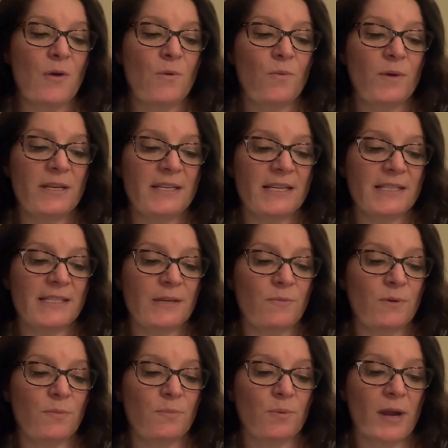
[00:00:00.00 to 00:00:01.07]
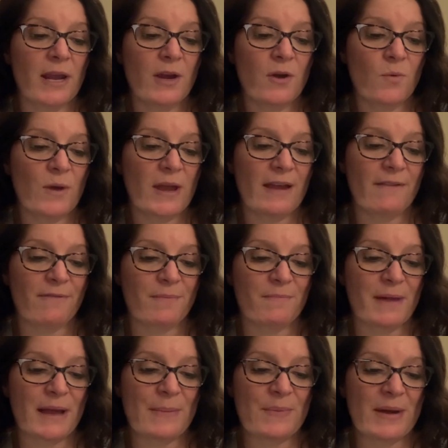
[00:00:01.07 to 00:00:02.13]
Winn Dixie would break away from
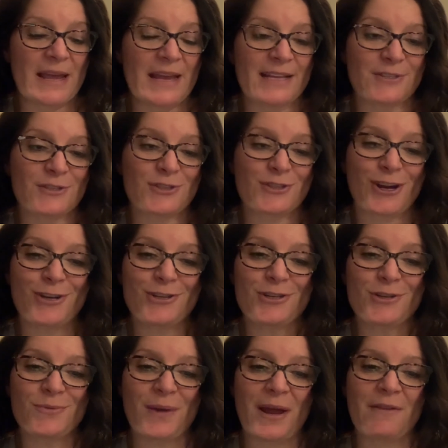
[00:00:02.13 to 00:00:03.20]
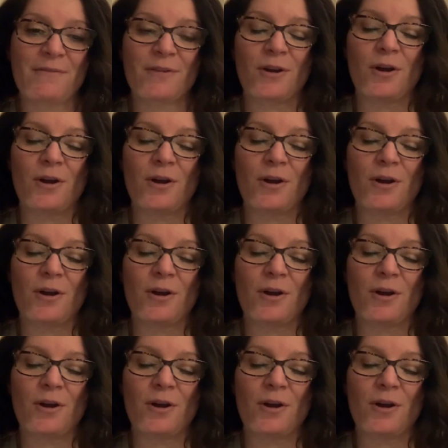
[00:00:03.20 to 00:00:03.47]
my bike and start to run for